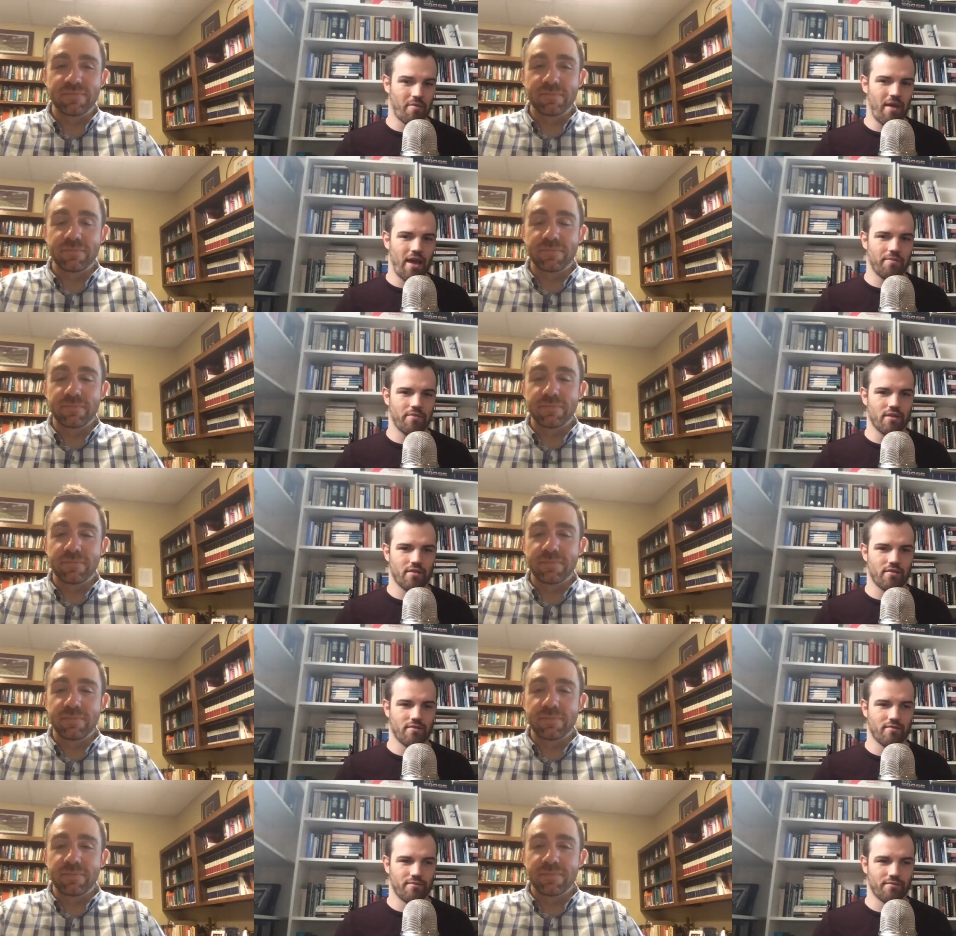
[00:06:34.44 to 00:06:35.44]
Speaker 1: a Baptist.
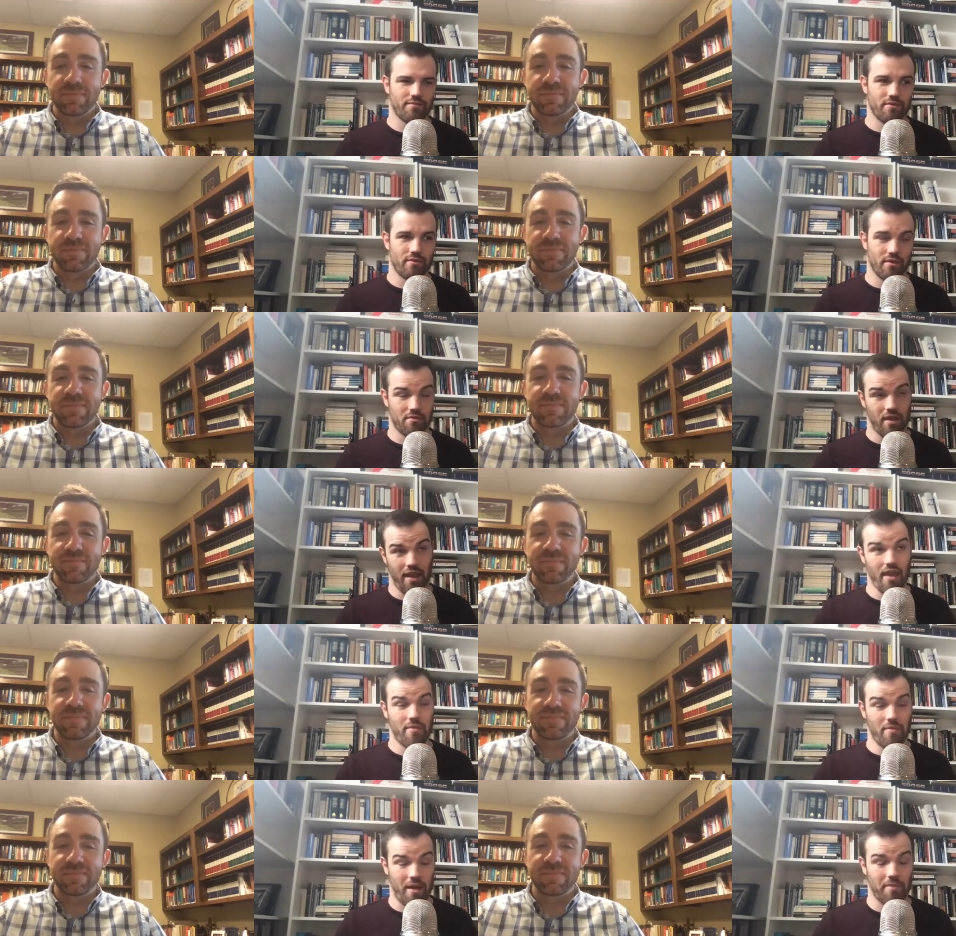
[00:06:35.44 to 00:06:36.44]
I
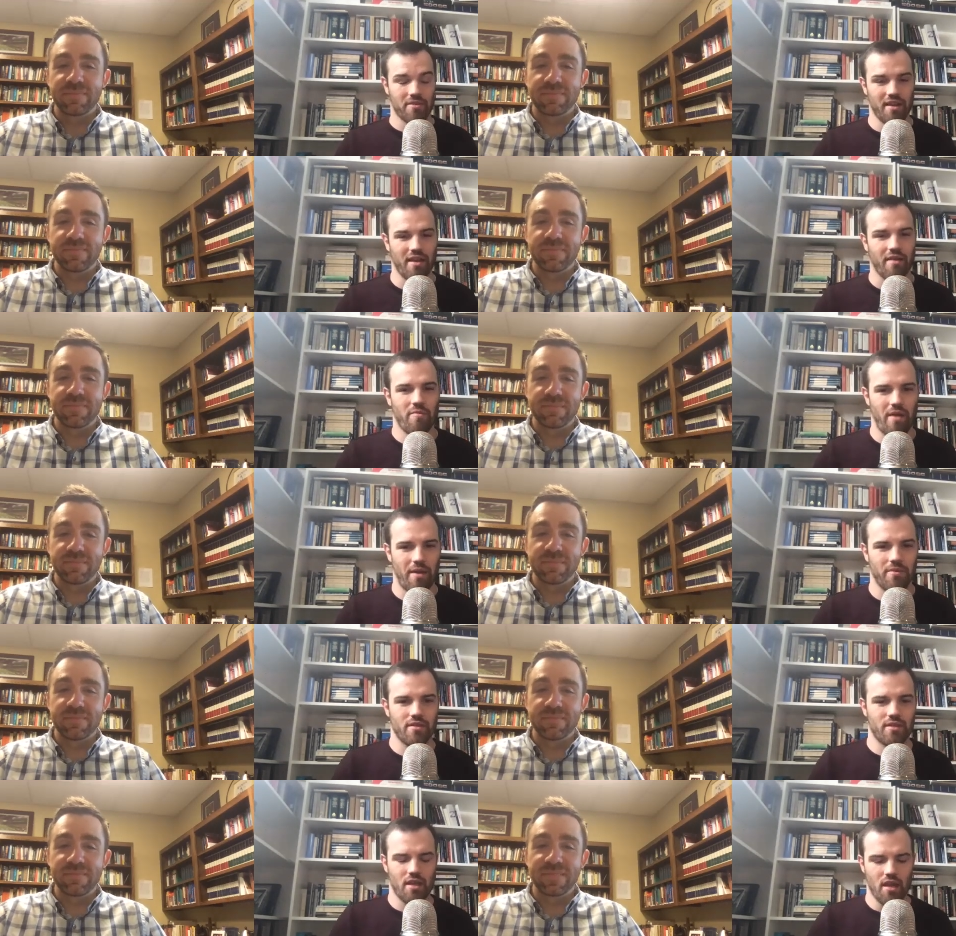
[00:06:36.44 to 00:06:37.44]
am a Baptist. Yeah, I'm a
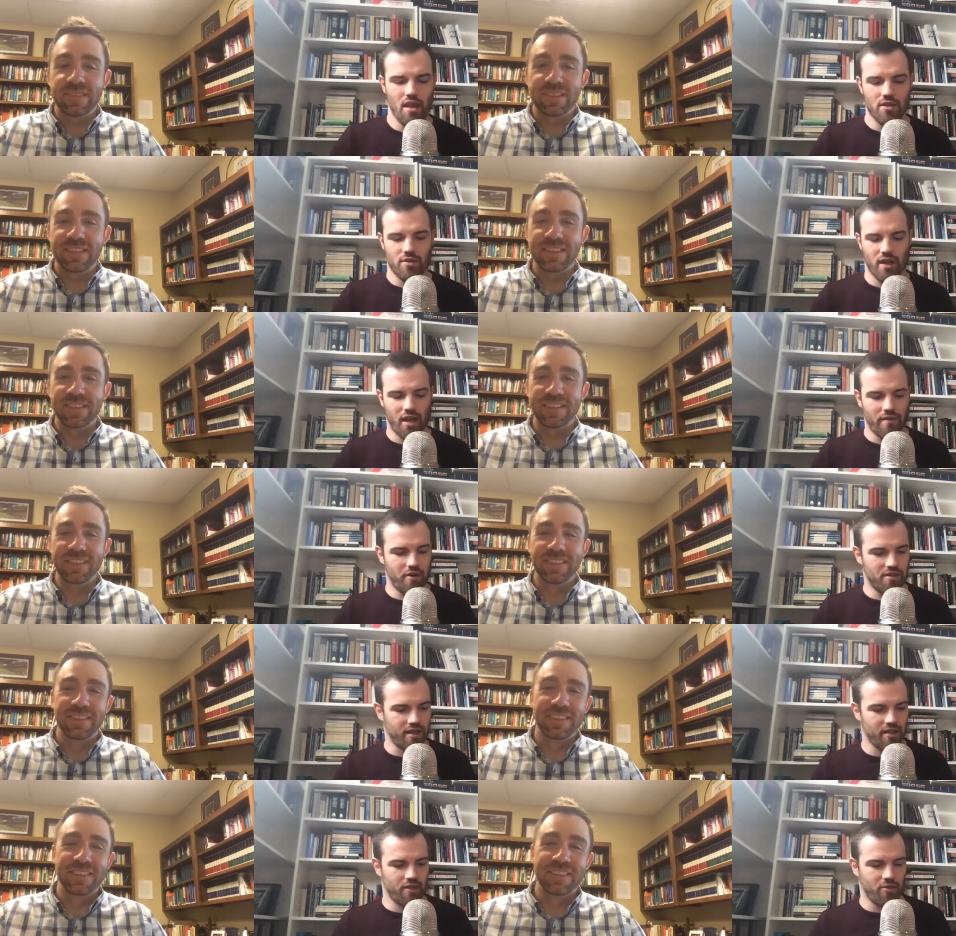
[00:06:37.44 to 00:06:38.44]
Baptist. So I kind of
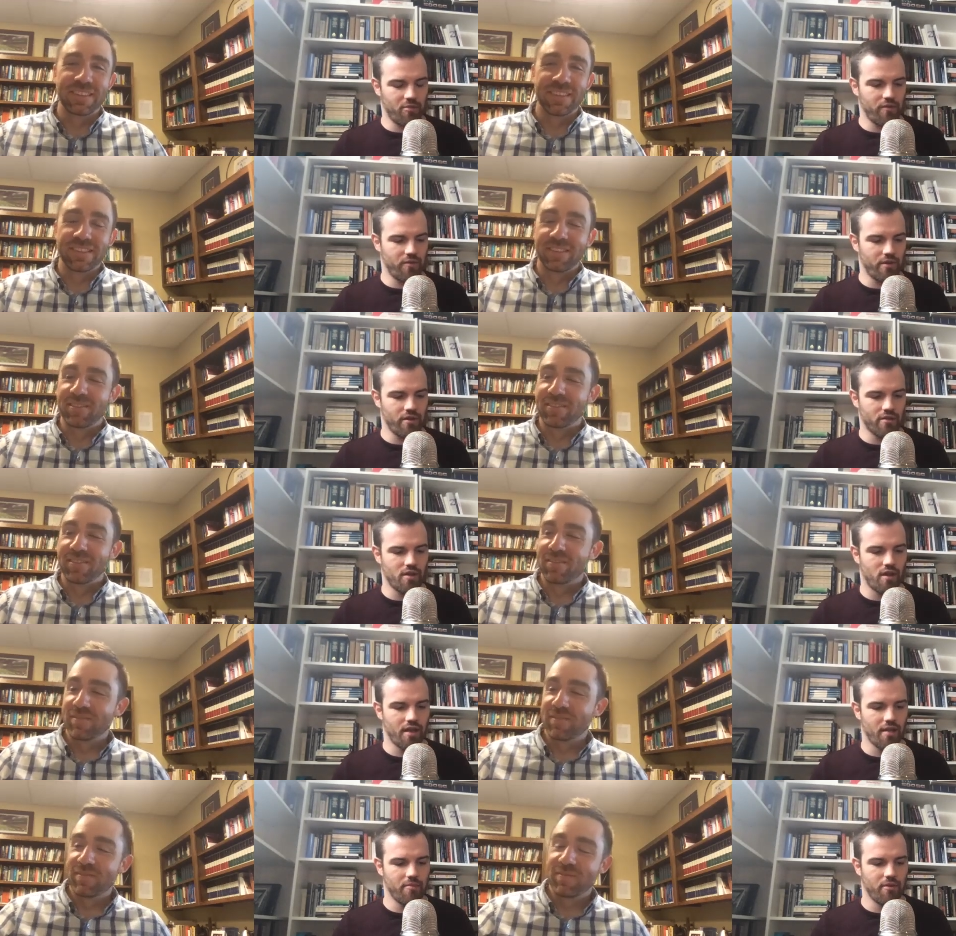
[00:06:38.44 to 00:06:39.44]
understand a little bit of what you're
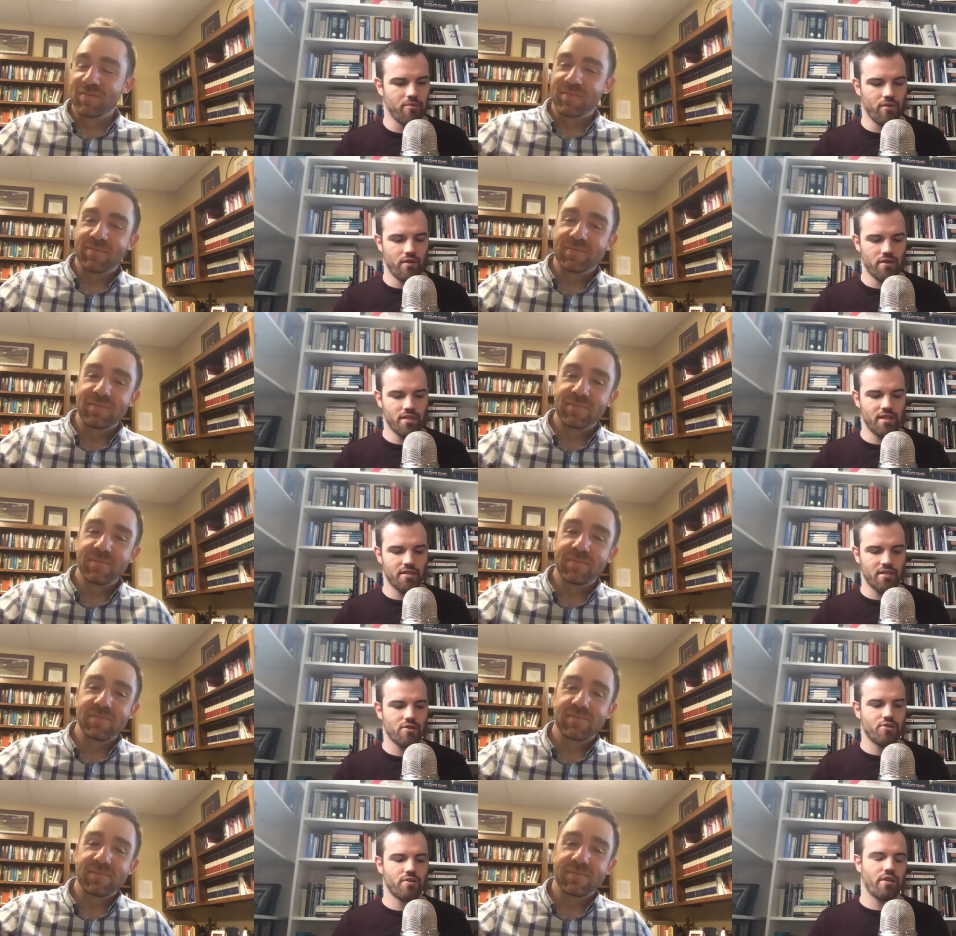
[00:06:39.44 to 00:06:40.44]
talking about. But there's a sense in
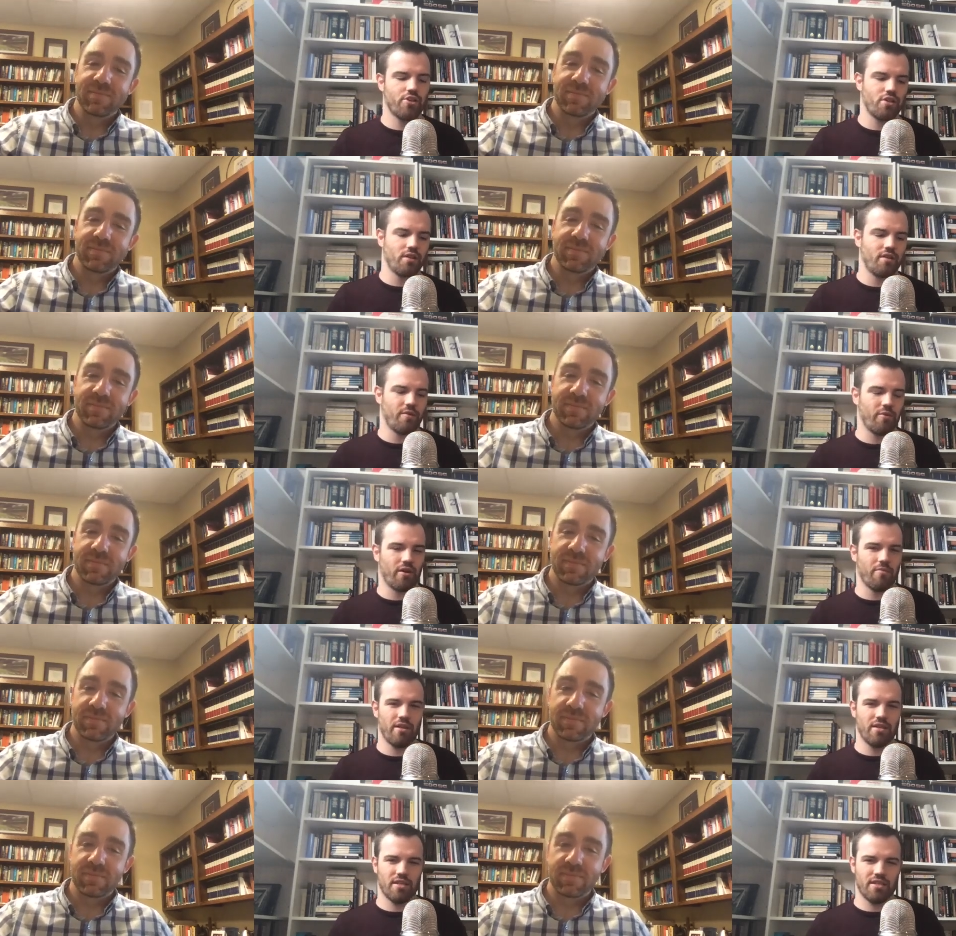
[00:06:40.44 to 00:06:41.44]
our tradition that we're a
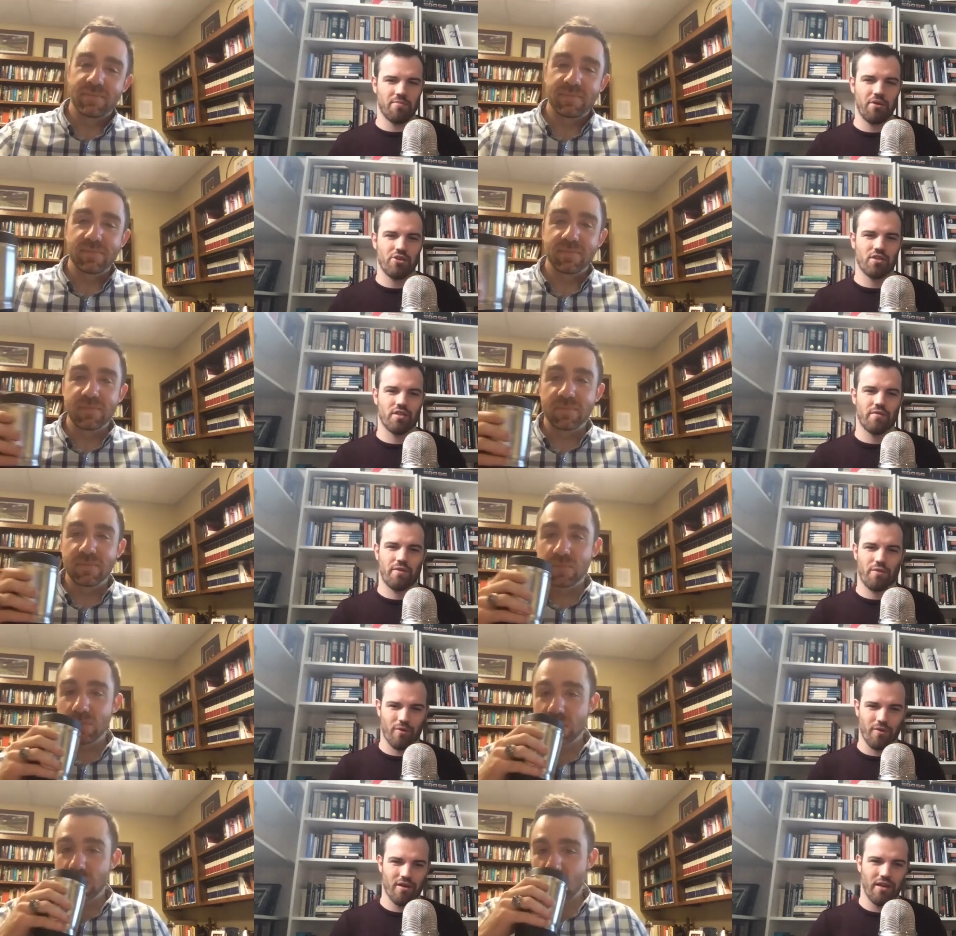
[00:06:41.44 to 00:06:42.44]
bit suspicious of
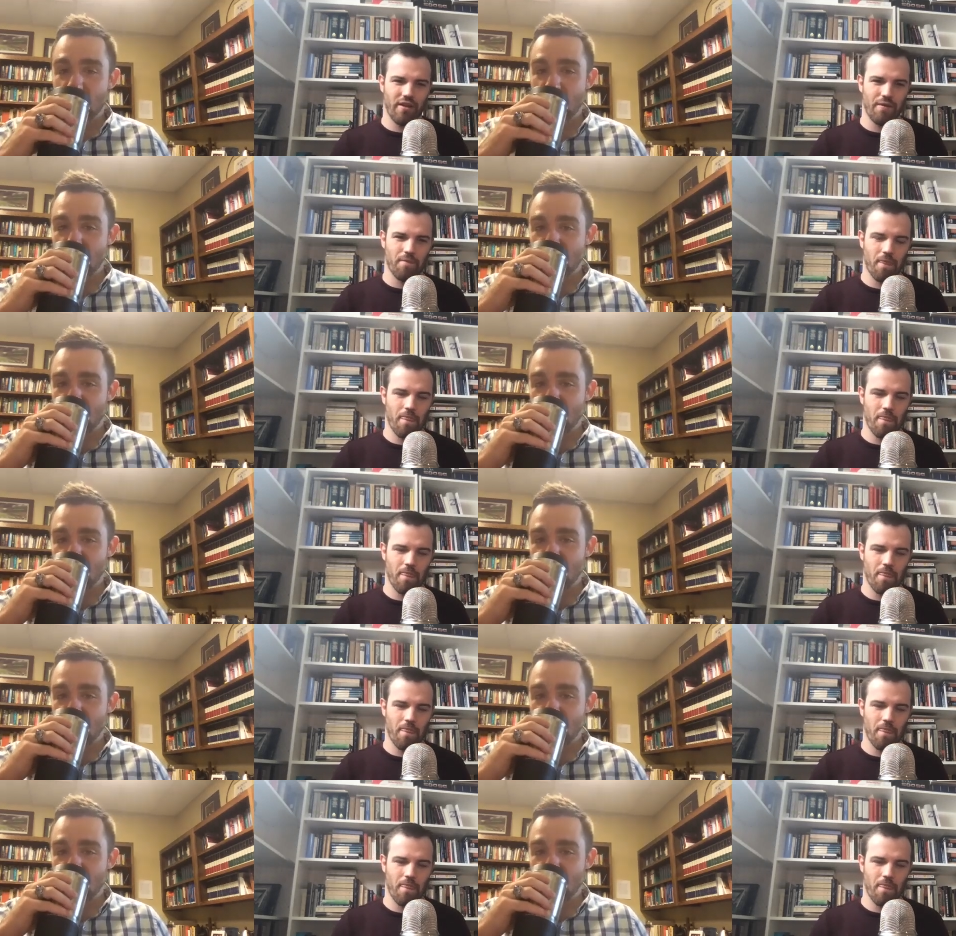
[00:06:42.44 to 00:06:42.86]
authority